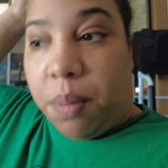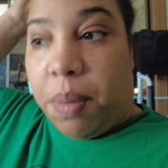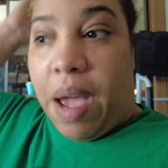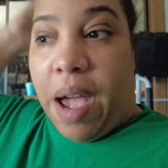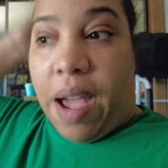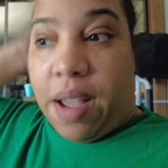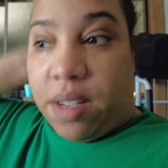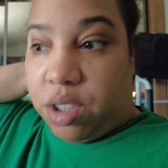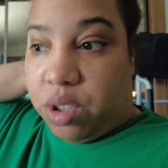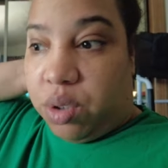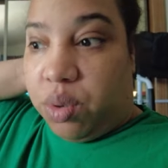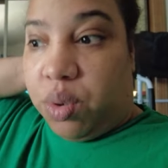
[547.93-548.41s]
the
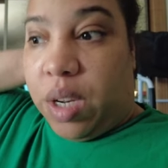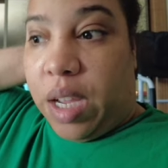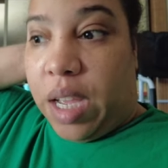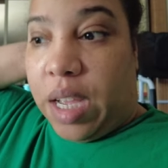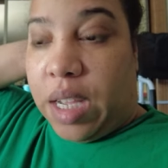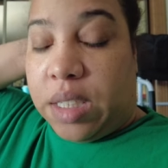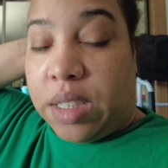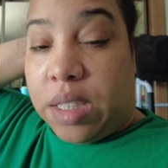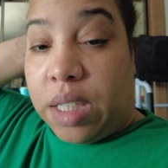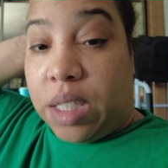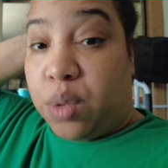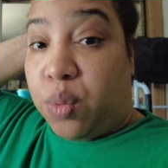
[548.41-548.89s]
past two
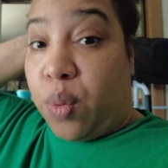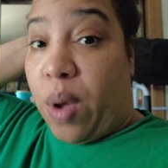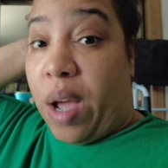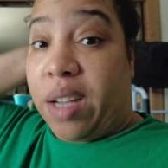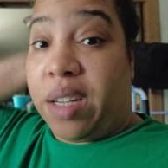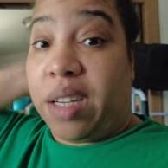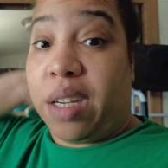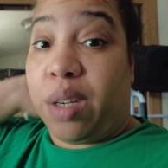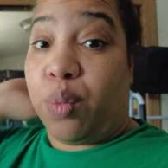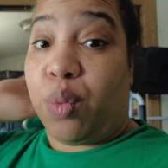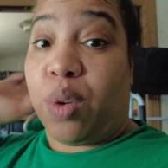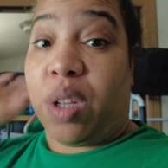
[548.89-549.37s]
days. That's
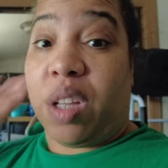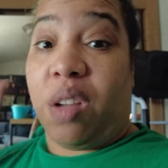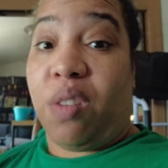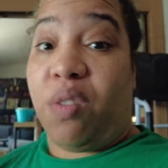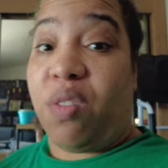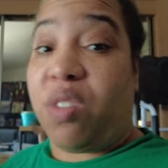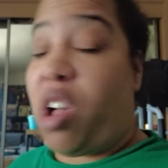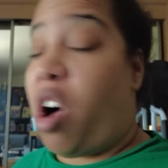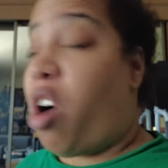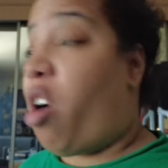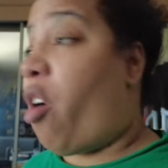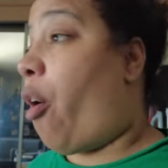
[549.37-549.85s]
why I didn't
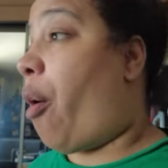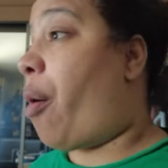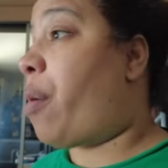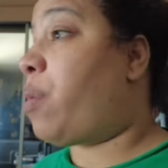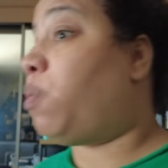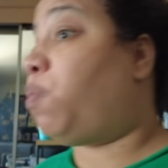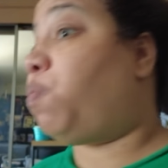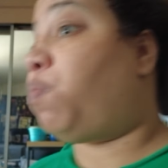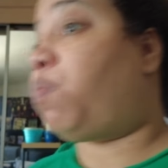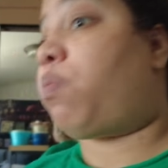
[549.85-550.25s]
really vlog